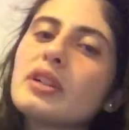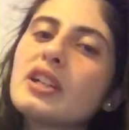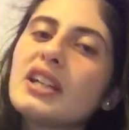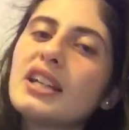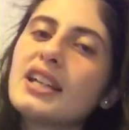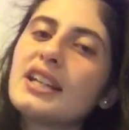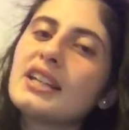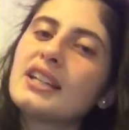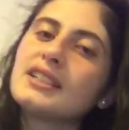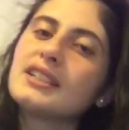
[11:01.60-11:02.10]

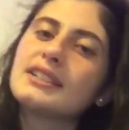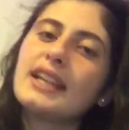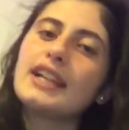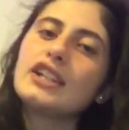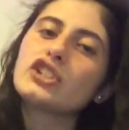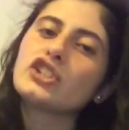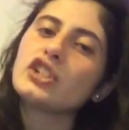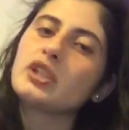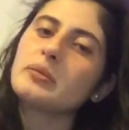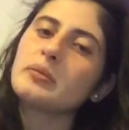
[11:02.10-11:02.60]
put in a day
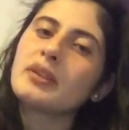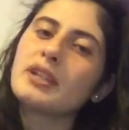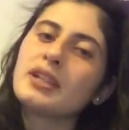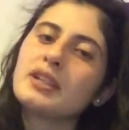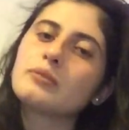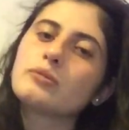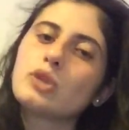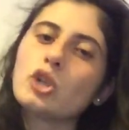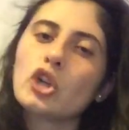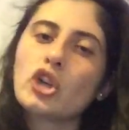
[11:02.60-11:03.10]

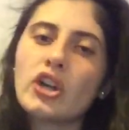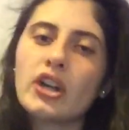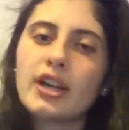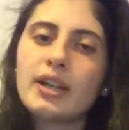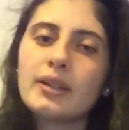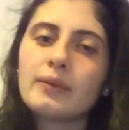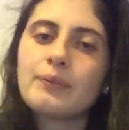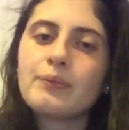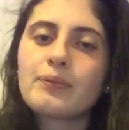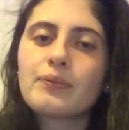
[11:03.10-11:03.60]
treatment
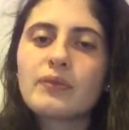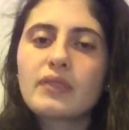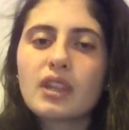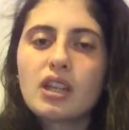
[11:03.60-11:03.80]
program